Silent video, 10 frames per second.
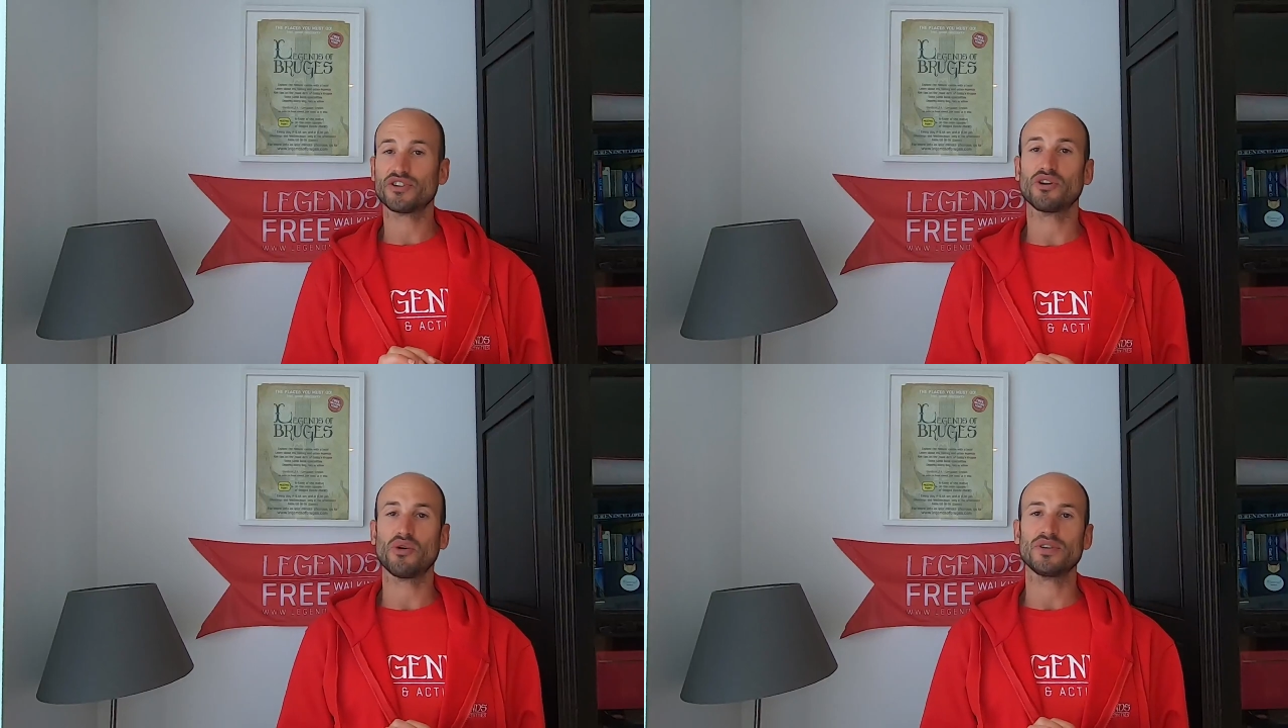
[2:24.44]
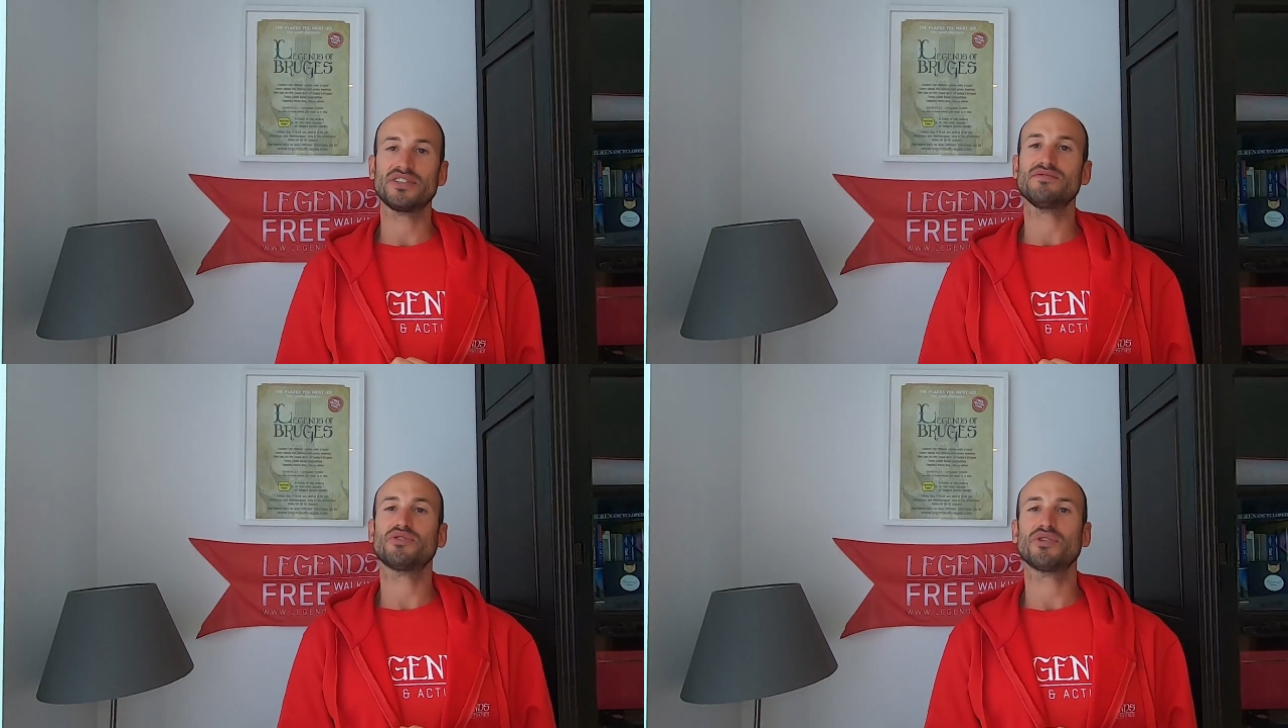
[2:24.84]
and you can
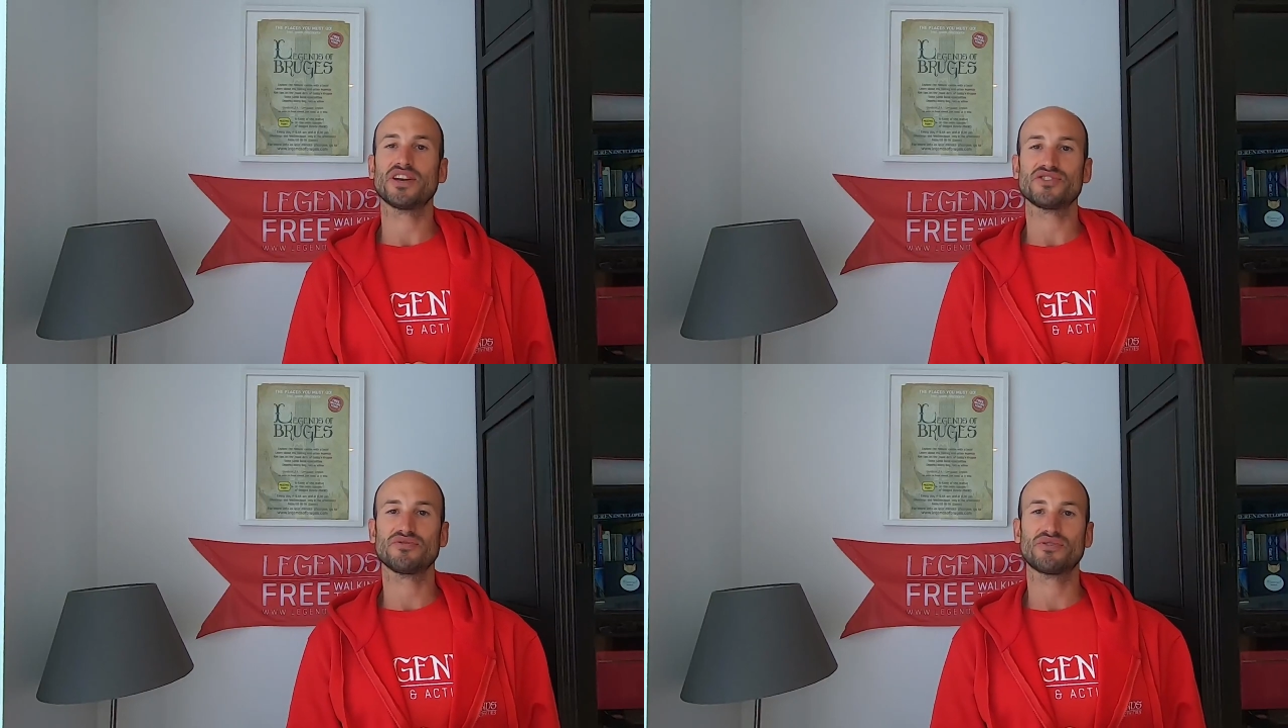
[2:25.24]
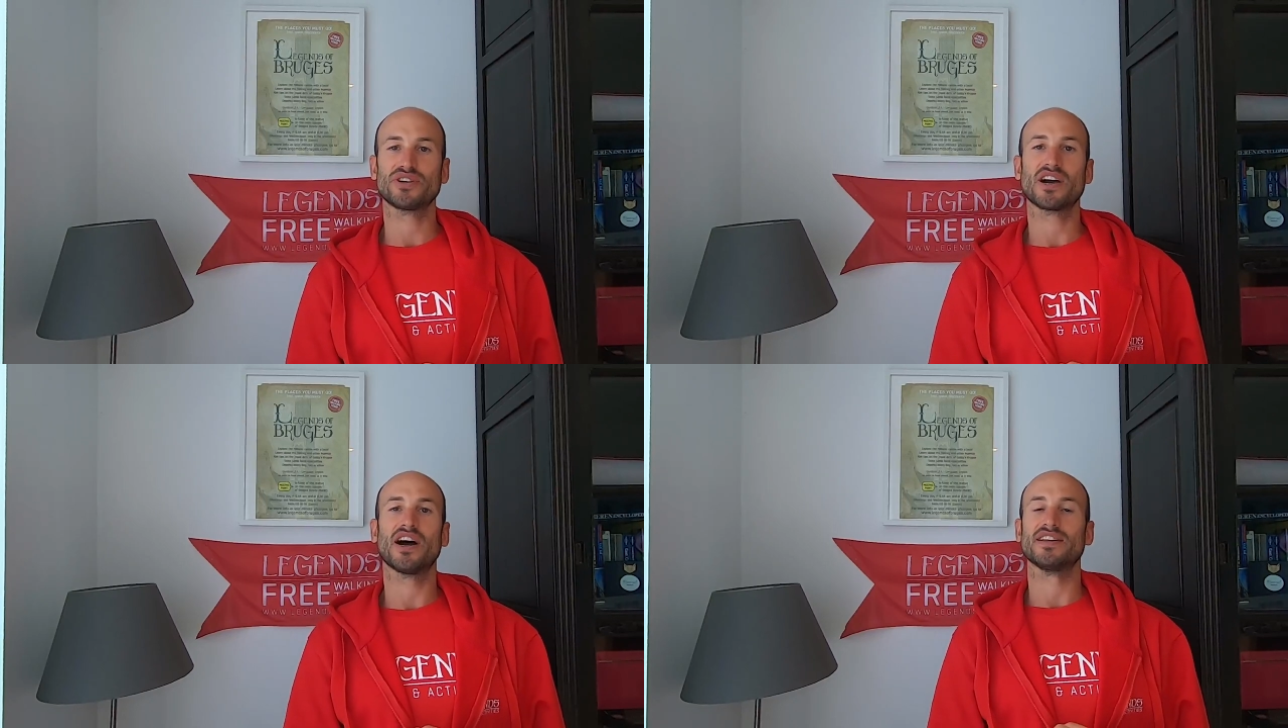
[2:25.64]
always leave a donation for
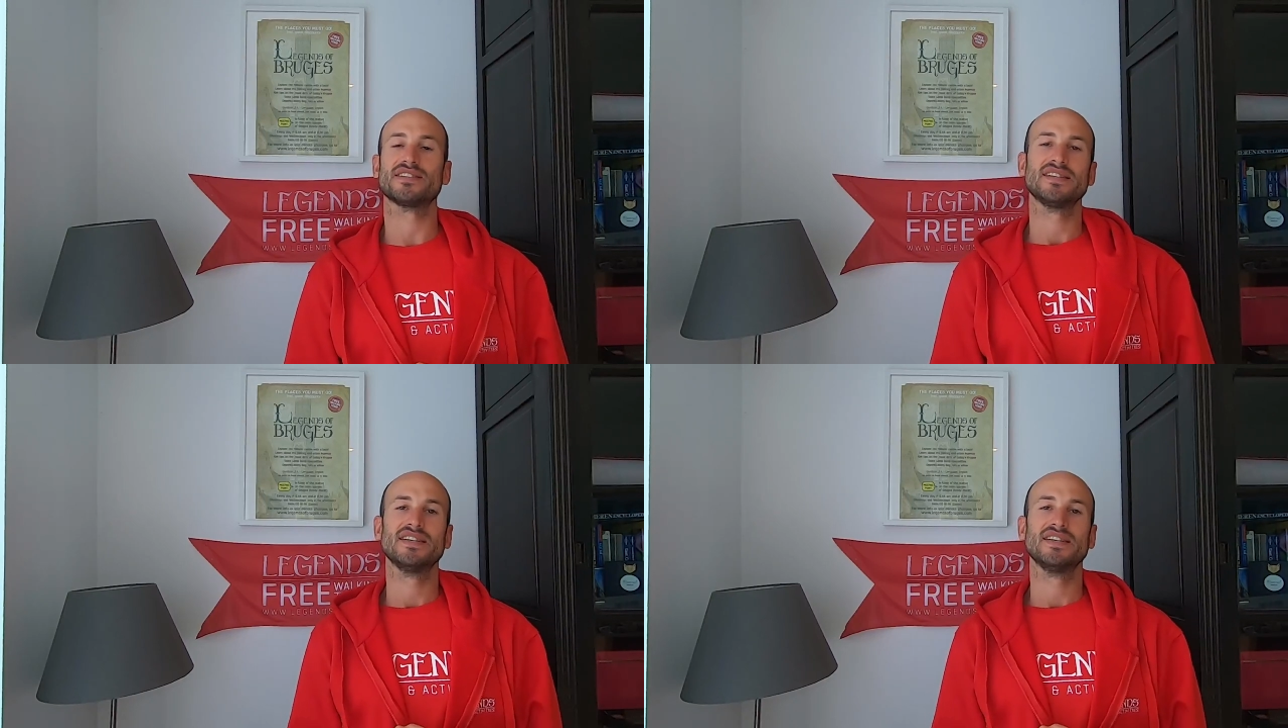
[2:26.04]
the guide.